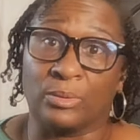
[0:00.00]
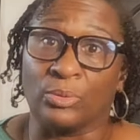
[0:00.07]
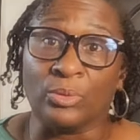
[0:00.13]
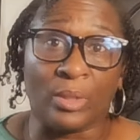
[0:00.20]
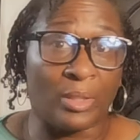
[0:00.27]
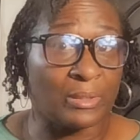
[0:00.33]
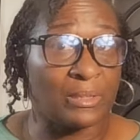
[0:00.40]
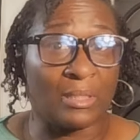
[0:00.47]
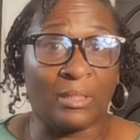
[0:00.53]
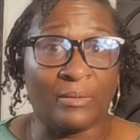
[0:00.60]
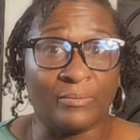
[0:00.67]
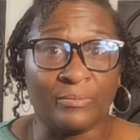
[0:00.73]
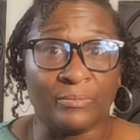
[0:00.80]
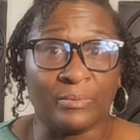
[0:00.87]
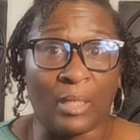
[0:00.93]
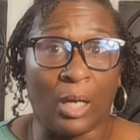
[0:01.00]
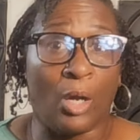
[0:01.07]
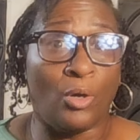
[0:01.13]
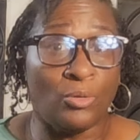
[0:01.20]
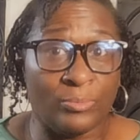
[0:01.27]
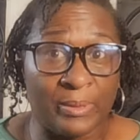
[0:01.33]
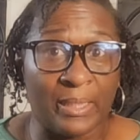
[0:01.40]
do it herself. A
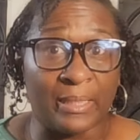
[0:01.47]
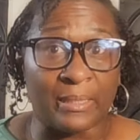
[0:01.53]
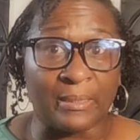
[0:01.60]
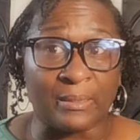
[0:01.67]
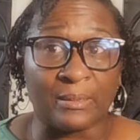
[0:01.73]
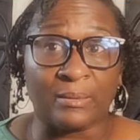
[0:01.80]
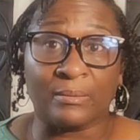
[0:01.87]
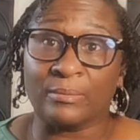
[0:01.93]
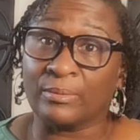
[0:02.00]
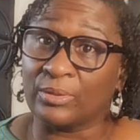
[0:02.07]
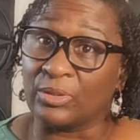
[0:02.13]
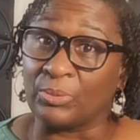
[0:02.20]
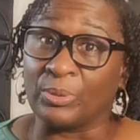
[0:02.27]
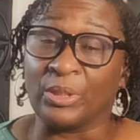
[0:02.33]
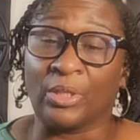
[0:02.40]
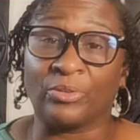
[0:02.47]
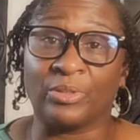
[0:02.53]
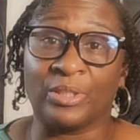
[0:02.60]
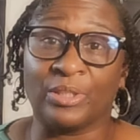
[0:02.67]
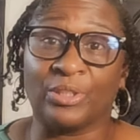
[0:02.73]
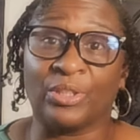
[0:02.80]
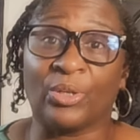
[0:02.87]
home test.
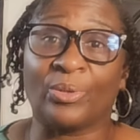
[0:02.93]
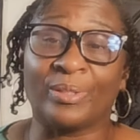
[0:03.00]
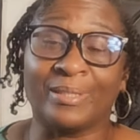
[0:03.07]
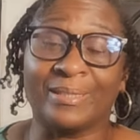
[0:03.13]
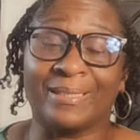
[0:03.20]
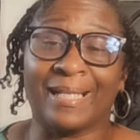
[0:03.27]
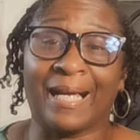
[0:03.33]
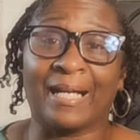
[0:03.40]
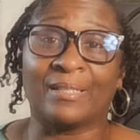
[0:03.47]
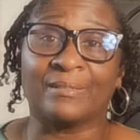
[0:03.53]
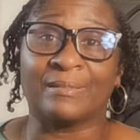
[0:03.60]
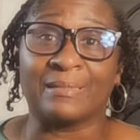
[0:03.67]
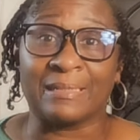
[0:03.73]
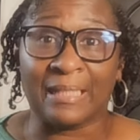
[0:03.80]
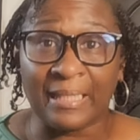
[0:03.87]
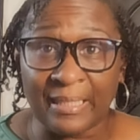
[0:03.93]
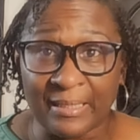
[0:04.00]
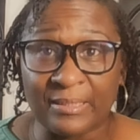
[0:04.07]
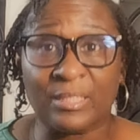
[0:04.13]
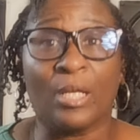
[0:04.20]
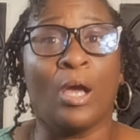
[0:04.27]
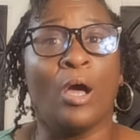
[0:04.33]
330,000
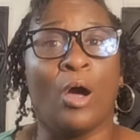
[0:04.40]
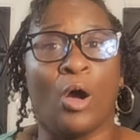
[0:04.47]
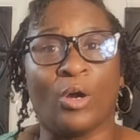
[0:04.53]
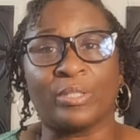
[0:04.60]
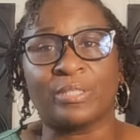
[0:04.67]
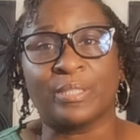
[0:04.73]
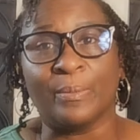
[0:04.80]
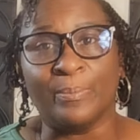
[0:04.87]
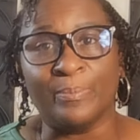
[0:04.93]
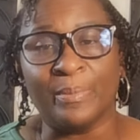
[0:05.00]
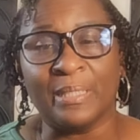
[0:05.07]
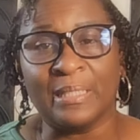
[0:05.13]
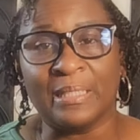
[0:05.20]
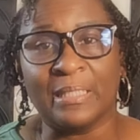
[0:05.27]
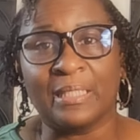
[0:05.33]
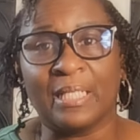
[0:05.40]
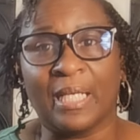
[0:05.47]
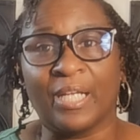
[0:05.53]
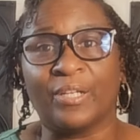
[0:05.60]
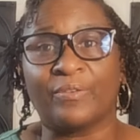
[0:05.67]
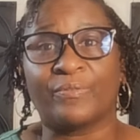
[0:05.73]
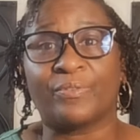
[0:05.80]
tests are submitted
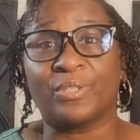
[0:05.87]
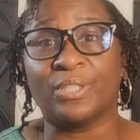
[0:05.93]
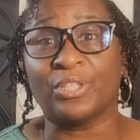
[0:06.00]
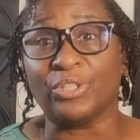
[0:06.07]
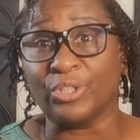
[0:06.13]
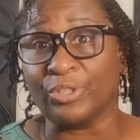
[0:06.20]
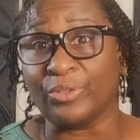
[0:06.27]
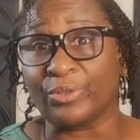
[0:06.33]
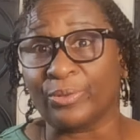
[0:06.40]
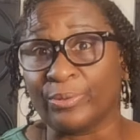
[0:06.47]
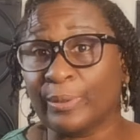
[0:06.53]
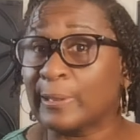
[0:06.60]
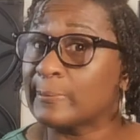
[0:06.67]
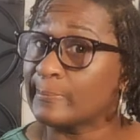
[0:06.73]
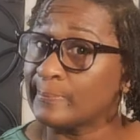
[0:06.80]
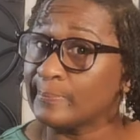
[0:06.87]
every year.